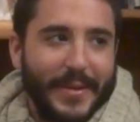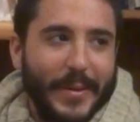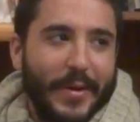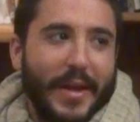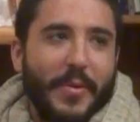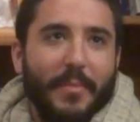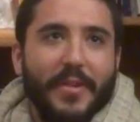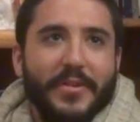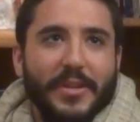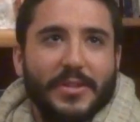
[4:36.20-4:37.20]
Or like when
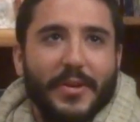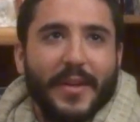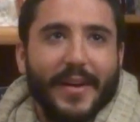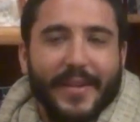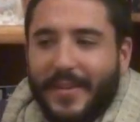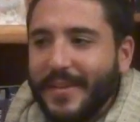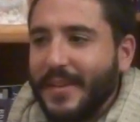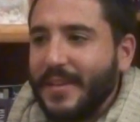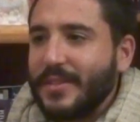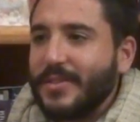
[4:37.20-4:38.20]
Mother Yashoda,
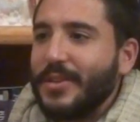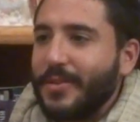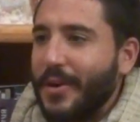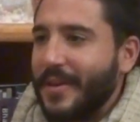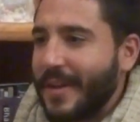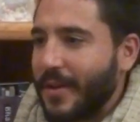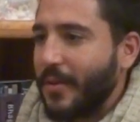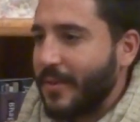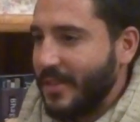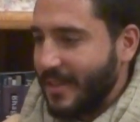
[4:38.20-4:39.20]
she heard like, oh
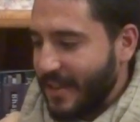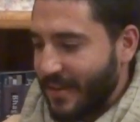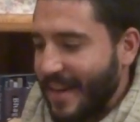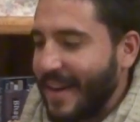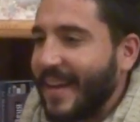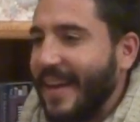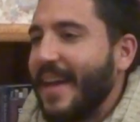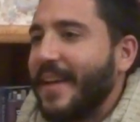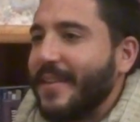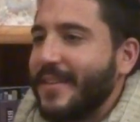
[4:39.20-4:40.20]
Krishna, you're eating
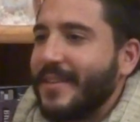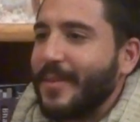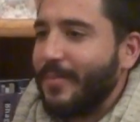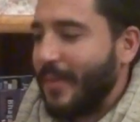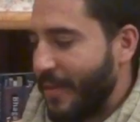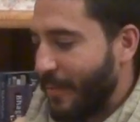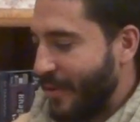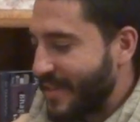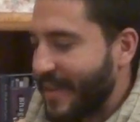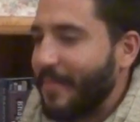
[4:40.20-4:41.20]
clay. Other
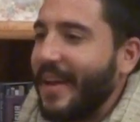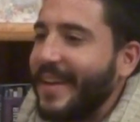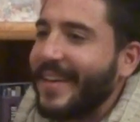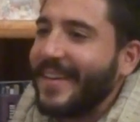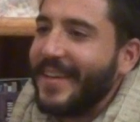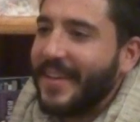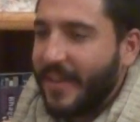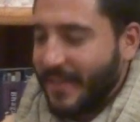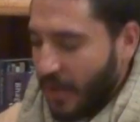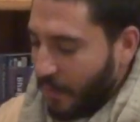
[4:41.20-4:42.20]
boys are complaining.
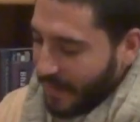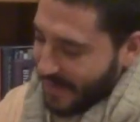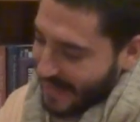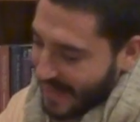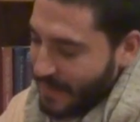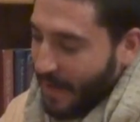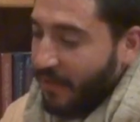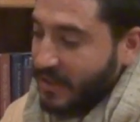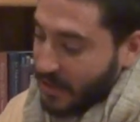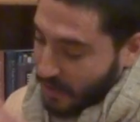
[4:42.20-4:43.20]
She opened inside his
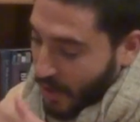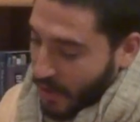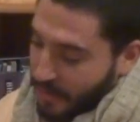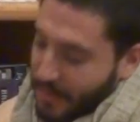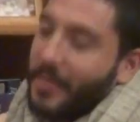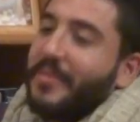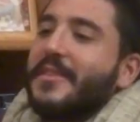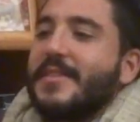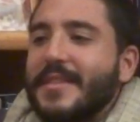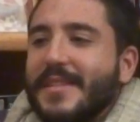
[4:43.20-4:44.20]
mouth and she saw all
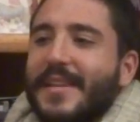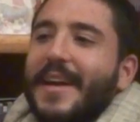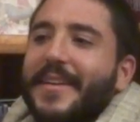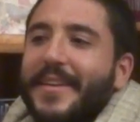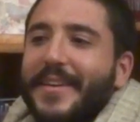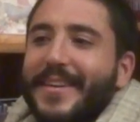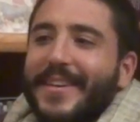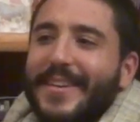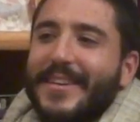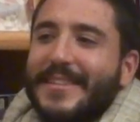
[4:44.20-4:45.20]
universes inside
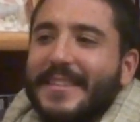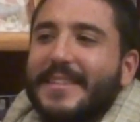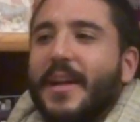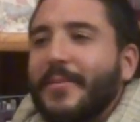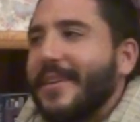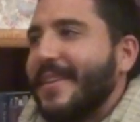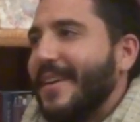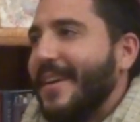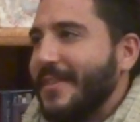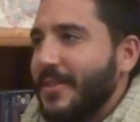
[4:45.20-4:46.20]
Krishna's stomach.
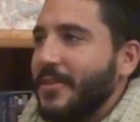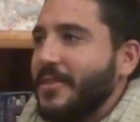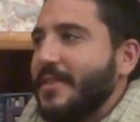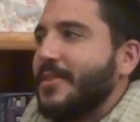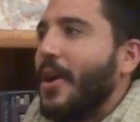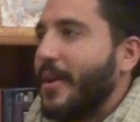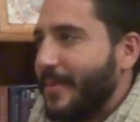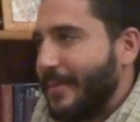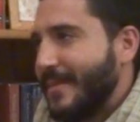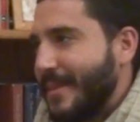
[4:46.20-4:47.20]
So Krishna is God,
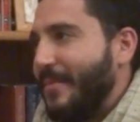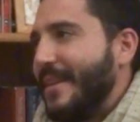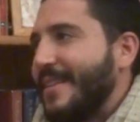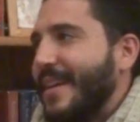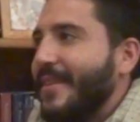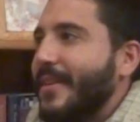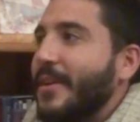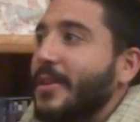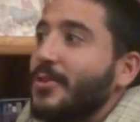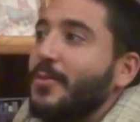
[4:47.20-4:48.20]
simply said.
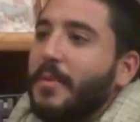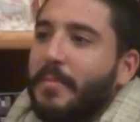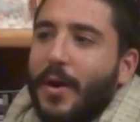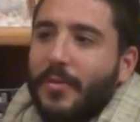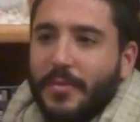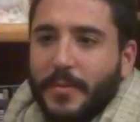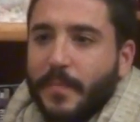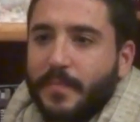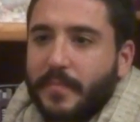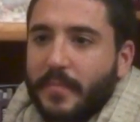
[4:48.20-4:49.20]
Super powerful.
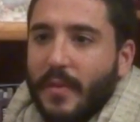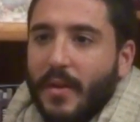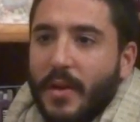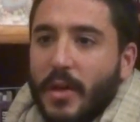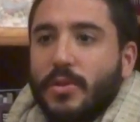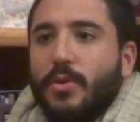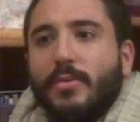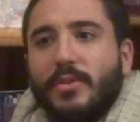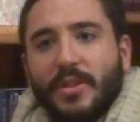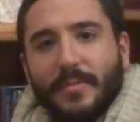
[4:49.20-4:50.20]
So
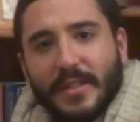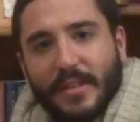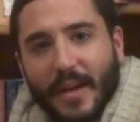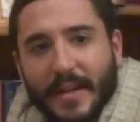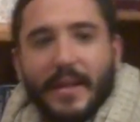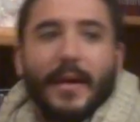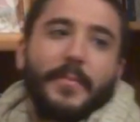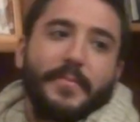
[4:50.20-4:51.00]
who is Srimati Radhika?